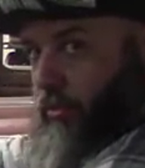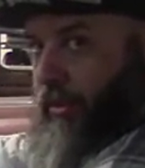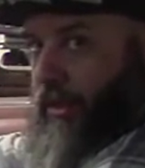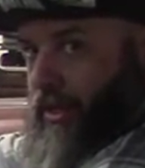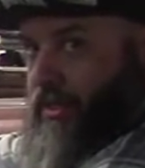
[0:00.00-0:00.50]

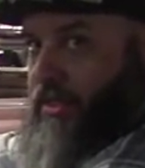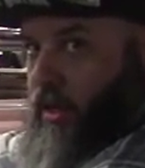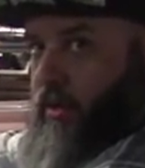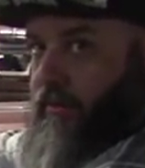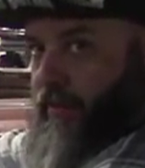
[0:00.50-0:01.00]
complete
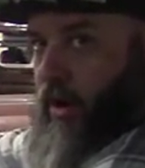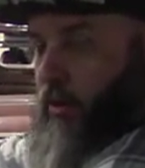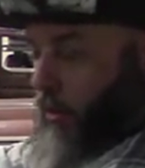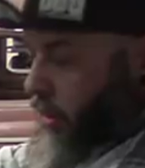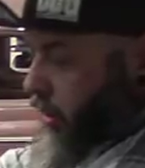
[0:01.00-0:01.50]
inside of the
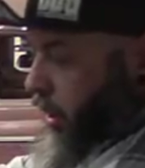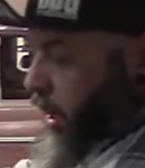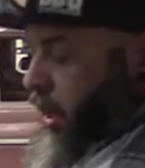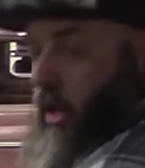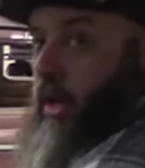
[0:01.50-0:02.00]
firewall
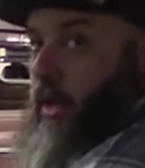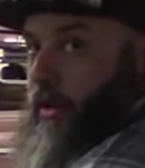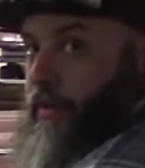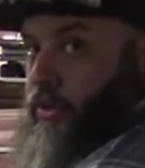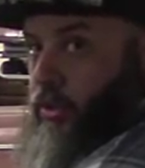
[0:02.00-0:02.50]

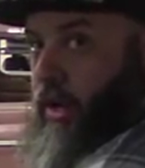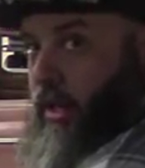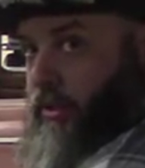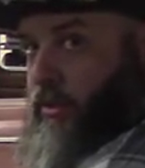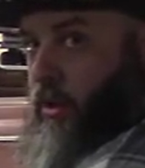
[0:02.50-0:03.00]
and the
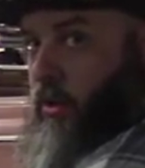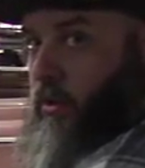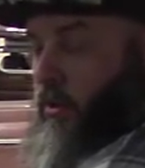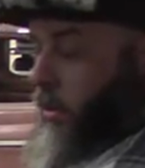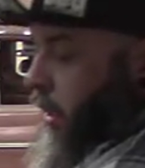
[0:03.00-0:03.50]
trans
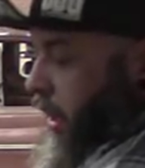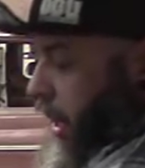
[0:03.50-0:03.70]
tunnel.